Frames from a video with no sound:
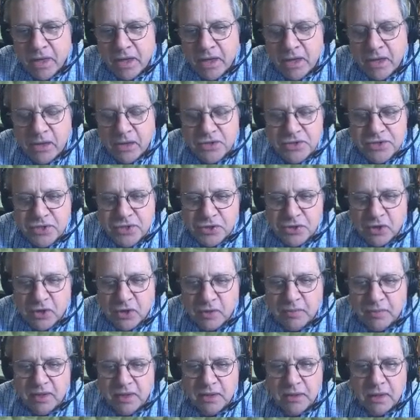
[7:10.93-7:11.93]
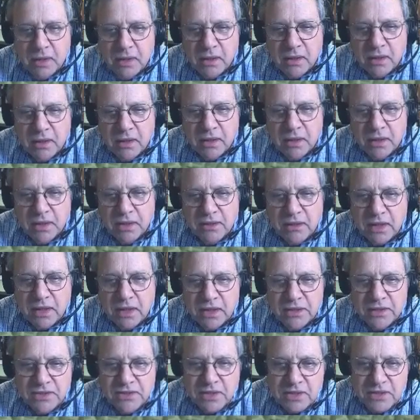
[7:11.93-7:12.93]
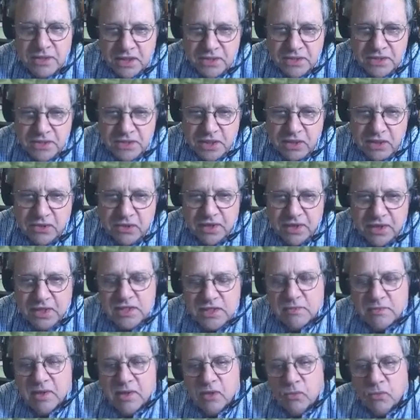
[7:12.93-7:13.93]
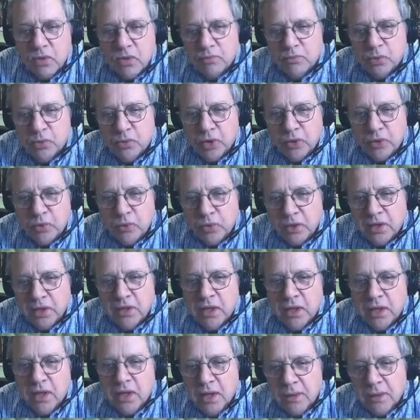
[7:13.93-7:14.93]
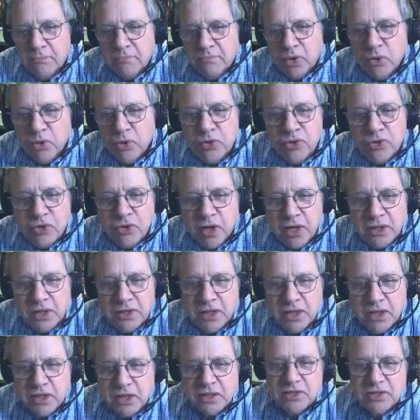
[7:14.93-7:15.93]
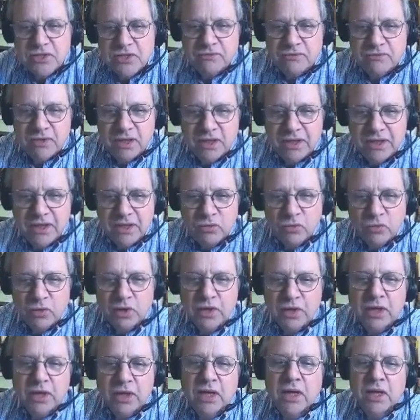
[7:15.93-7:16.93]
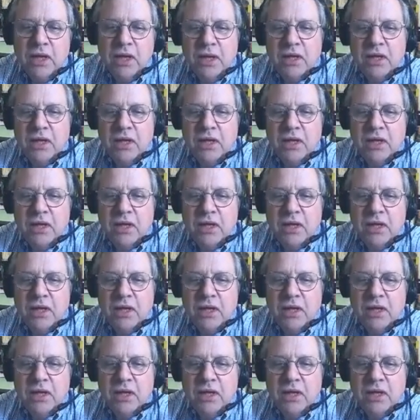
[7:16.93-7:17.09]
And here's the turbine. Uh, as it says here, it takes about 1.1 bone dry tons of clean wood